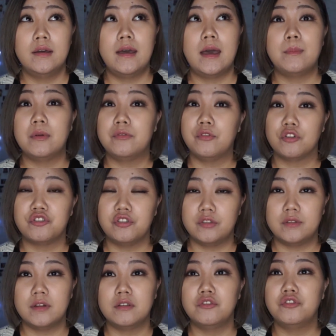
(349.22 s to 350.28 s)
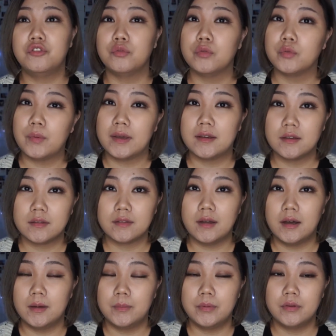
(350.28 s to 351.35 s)
and before she's done she would wake us
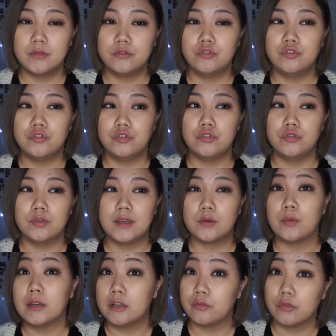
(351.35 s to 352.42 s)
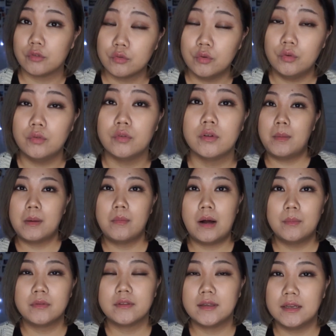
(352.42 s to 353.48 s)
up to get ready for school. My
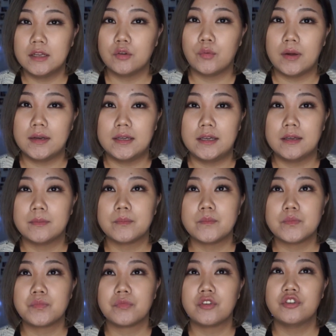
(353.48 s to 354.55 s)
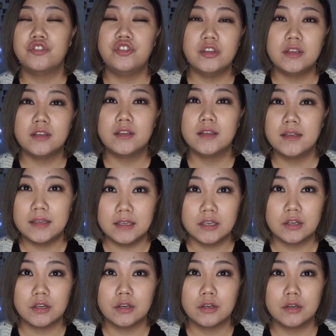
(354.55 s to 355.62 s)
mom is getting ready. She could
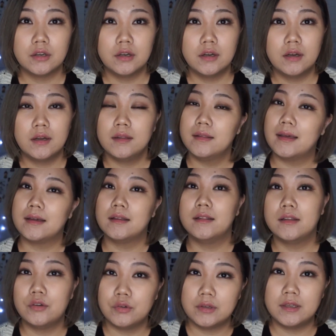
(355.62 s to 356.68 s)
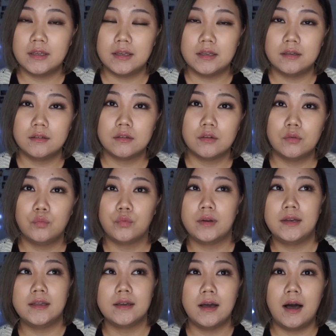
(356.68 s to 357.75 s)
hear like a little kid
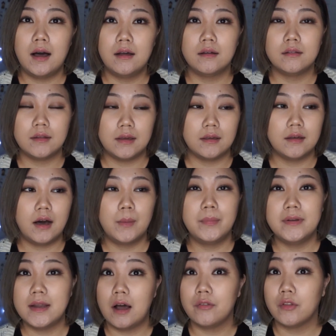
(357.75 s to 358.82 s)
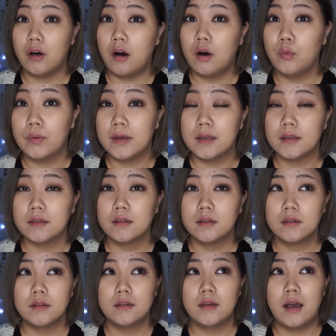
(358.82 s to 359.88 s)
running like up and down the hallway
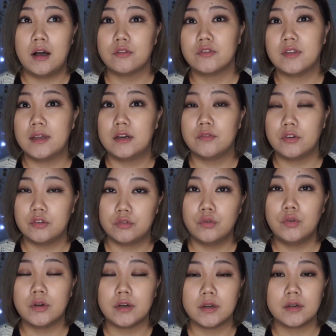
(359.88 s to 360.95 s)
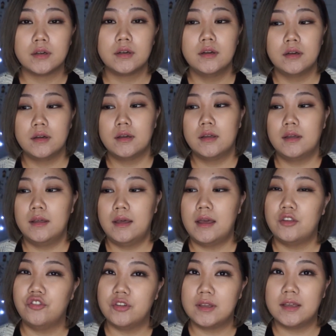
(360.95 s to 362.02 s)
outside of her door,
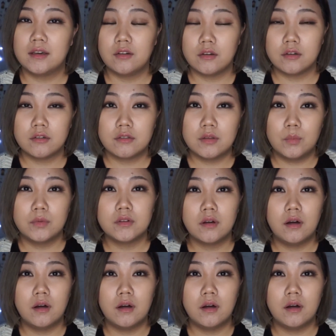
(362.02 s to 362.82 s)
and she could hear someone